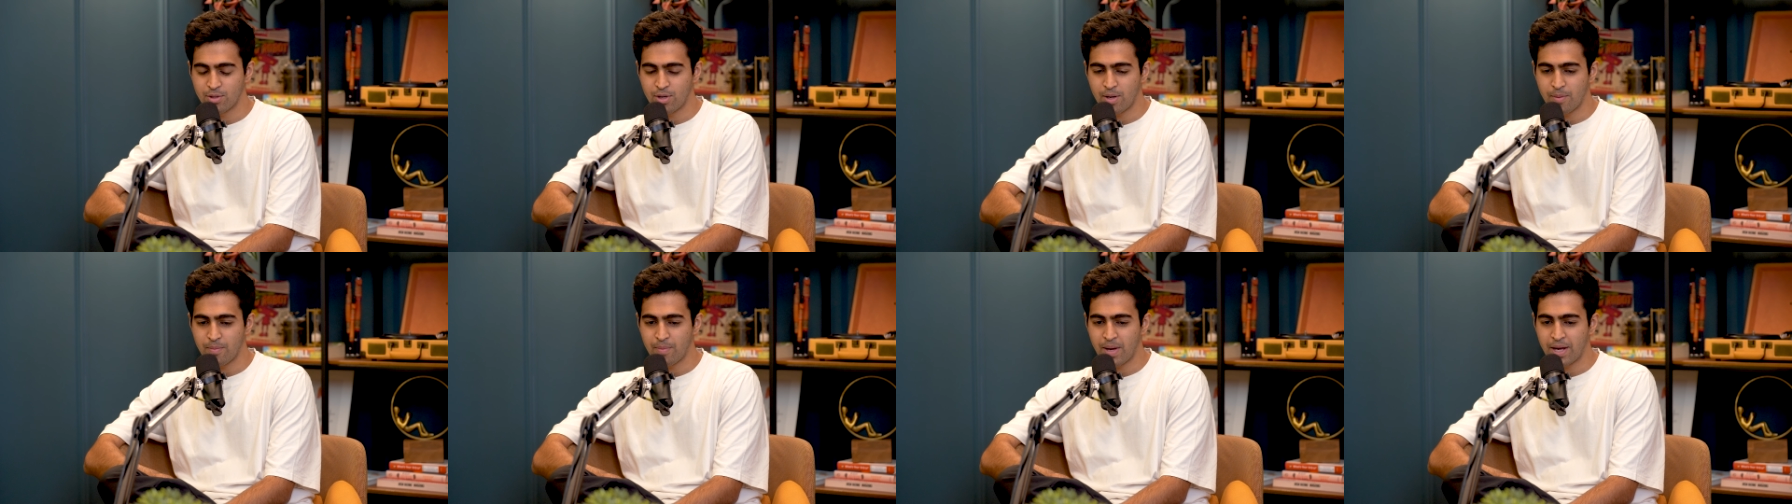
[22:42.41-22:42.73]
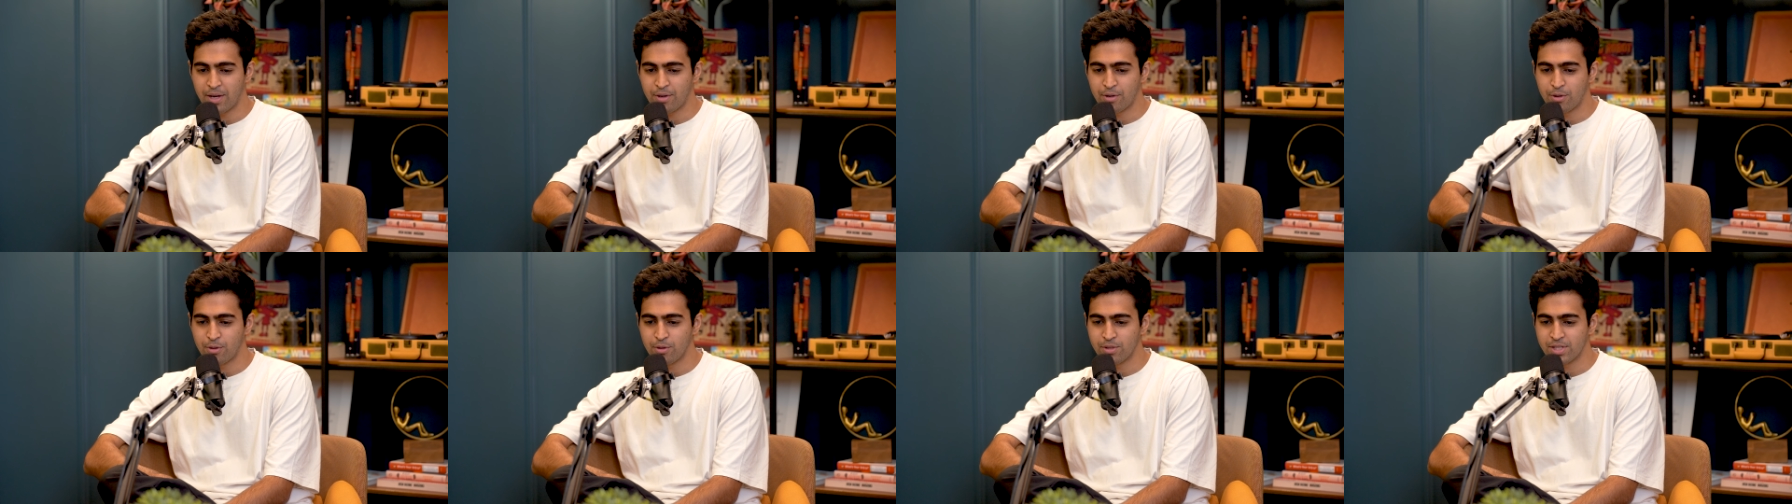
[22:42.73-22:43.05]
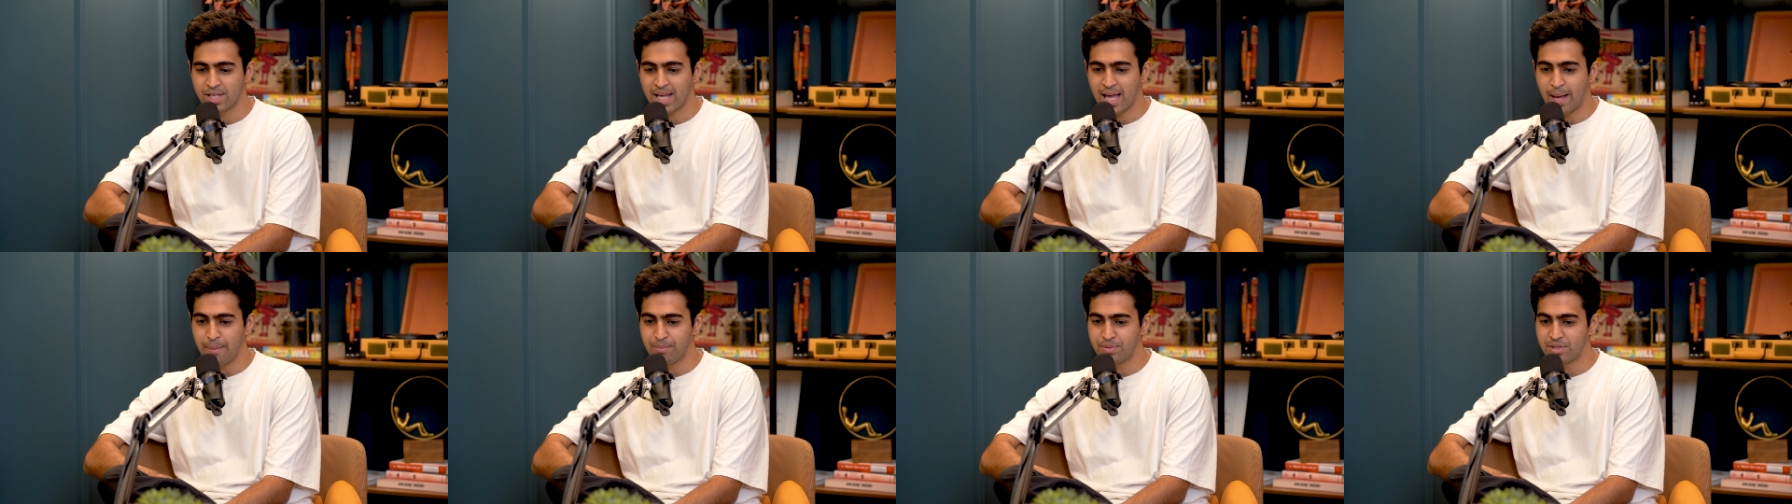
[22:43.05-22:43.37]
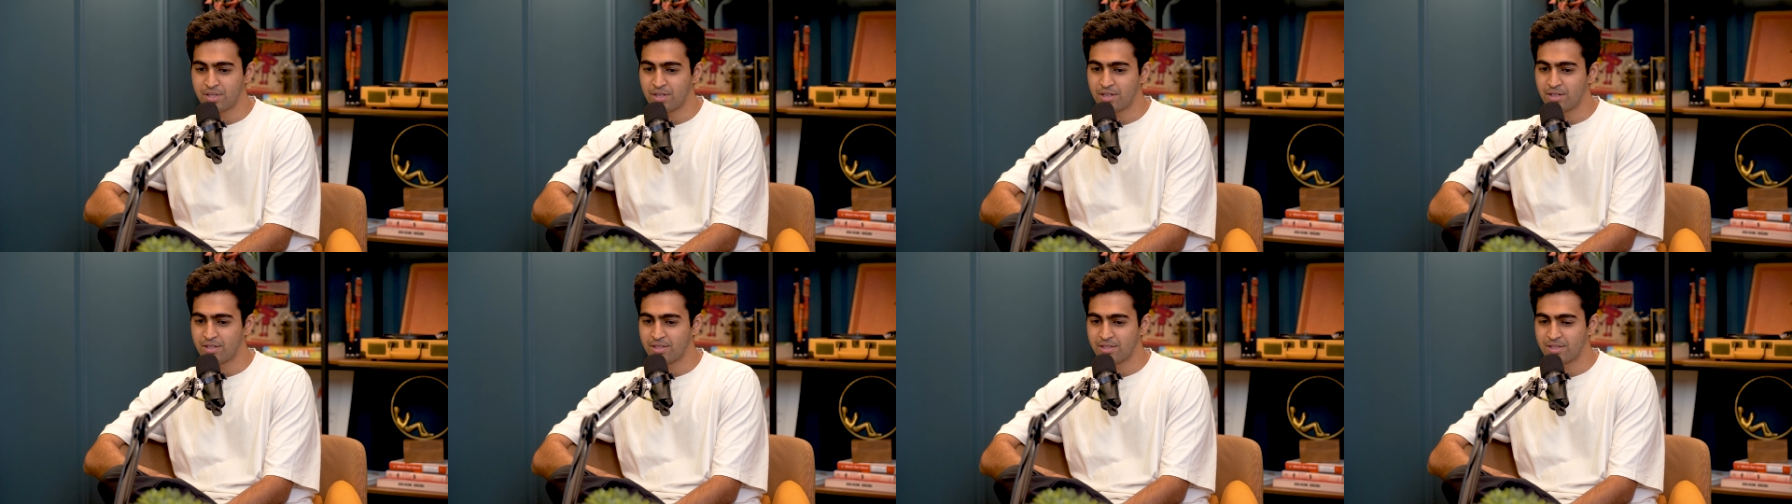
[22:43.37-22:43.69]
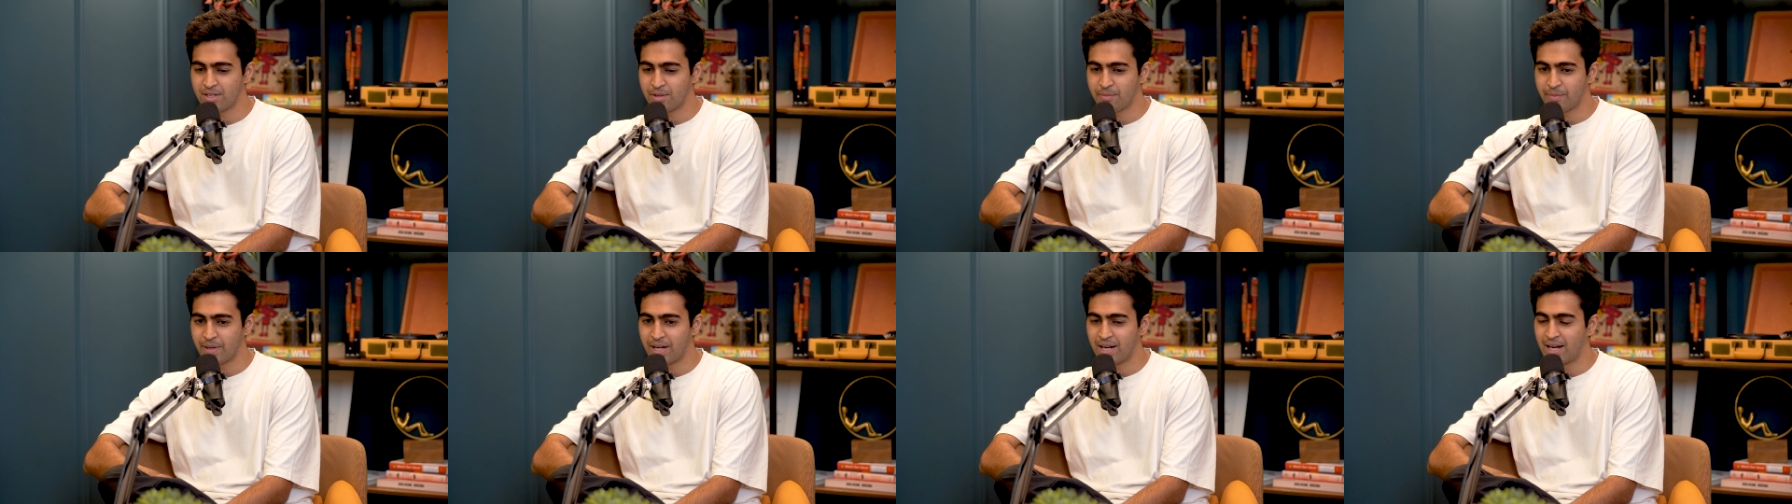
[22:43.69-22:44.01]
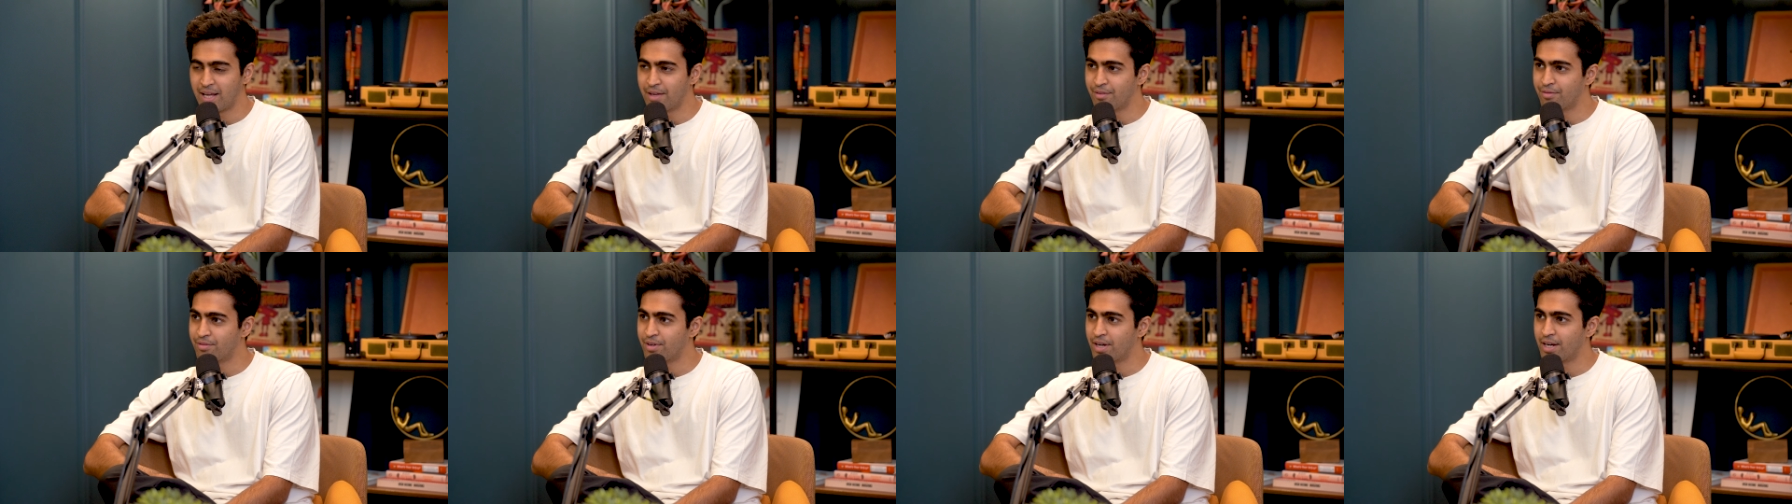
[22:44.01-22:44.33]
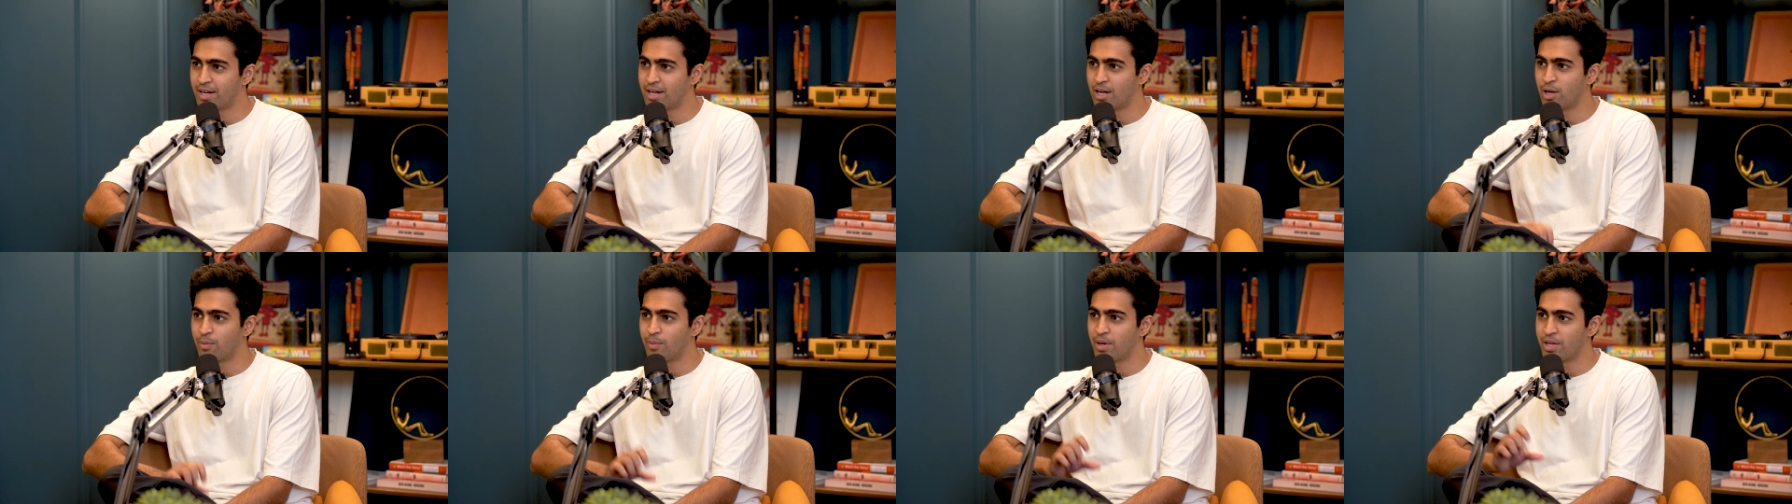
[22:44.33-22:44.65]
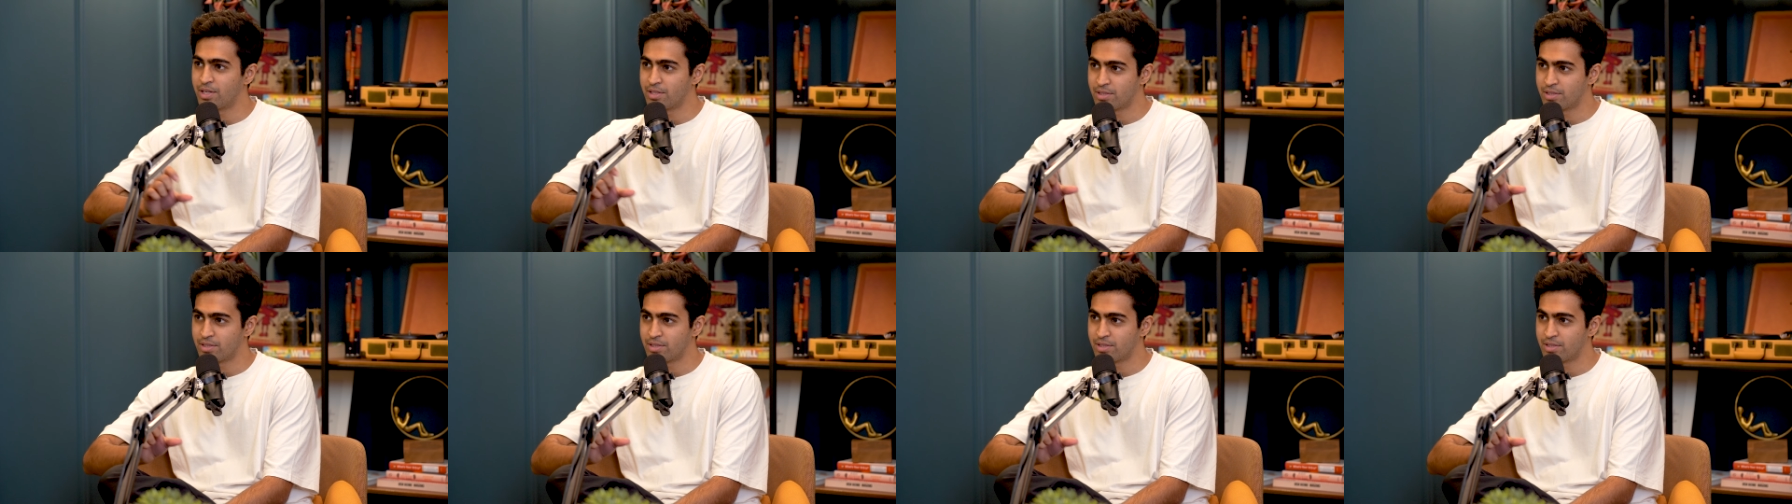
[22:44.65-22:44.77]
You know, I'm microdosing abstinence in my life right now by